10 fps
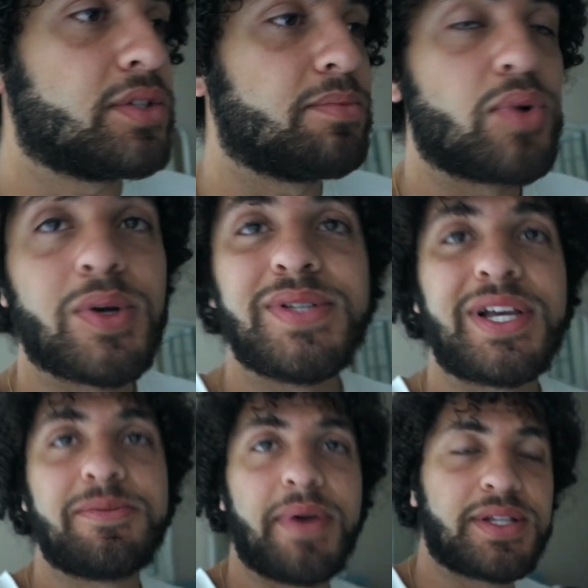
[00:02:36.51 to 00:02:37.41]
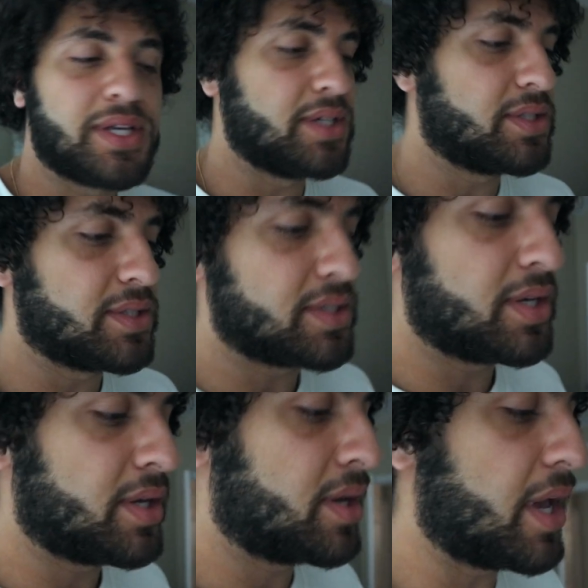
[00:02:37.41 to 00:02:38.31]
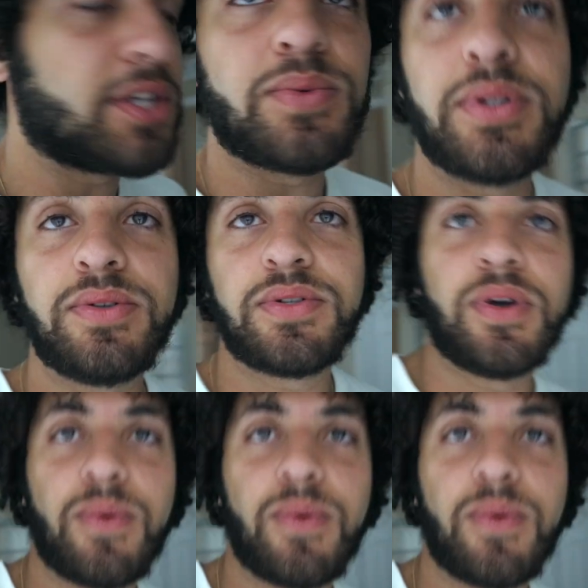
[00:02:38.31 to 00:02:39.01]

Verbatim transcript: To bros' expectations, as we do so